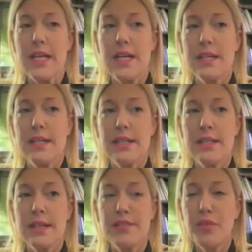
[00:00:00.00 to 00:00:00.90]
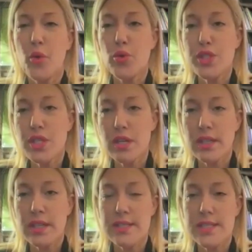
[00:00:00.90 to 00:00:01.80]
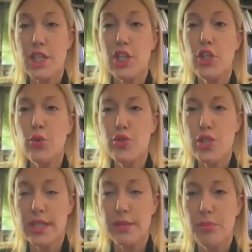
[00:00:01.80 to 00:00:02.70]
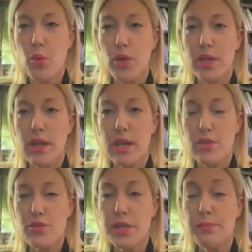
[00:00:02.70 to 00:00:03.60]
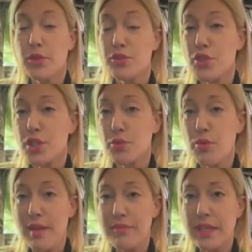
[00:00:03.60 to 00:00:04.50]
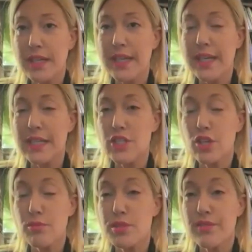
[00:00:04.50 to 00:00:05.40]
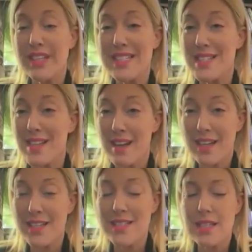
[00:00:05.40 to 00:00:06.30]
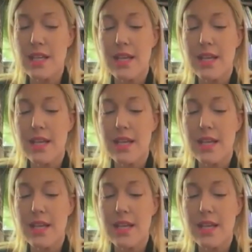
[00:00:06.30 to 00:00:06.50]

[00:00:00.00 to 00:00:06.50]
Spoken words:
Of course, Turkey is a hugely important country, both geographically and in terms of its size.